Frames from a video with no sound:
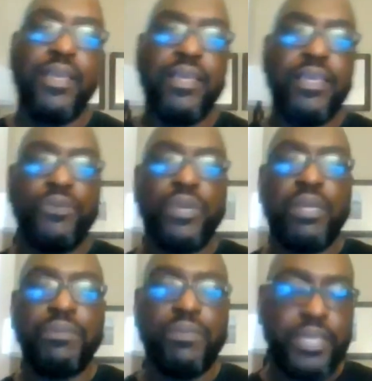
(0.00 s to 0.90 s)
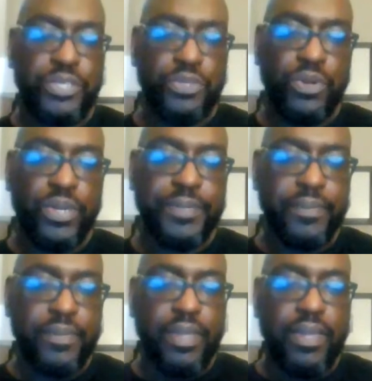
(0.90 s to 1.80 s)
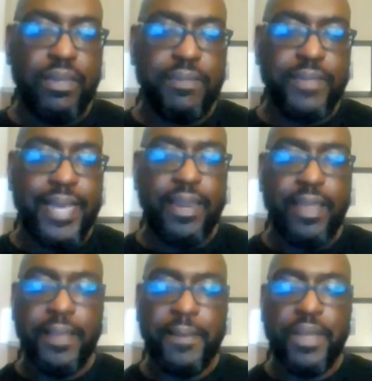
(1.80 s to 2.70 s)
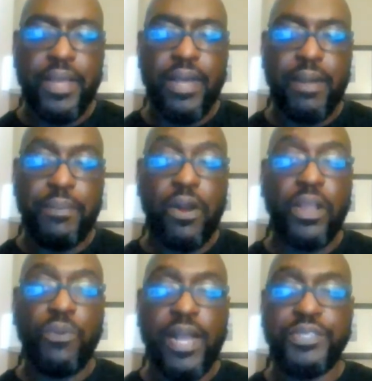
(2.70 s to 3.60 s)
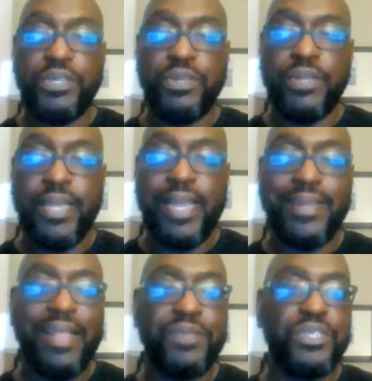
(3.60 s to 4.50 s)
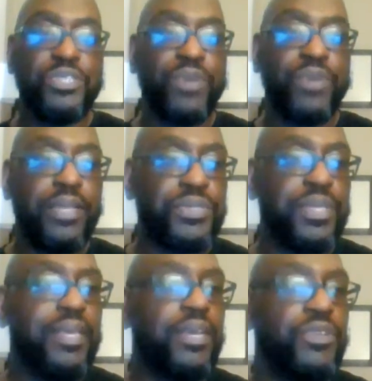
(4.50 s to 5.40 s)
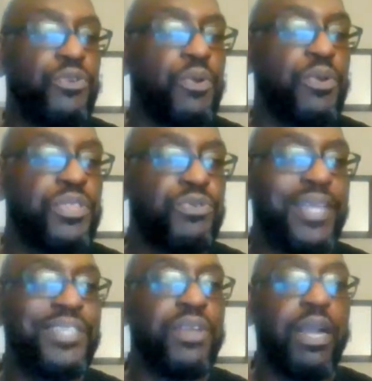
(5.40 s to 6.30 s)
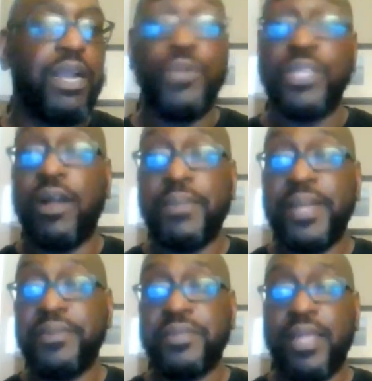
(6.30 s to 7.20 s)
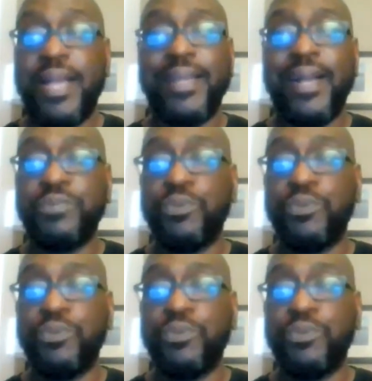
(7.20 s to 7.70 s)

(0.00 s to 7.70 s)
And you want to make sure that market-wise, you're acknowledging trends, knowing what the trends are. And we talk about this a lot, guys.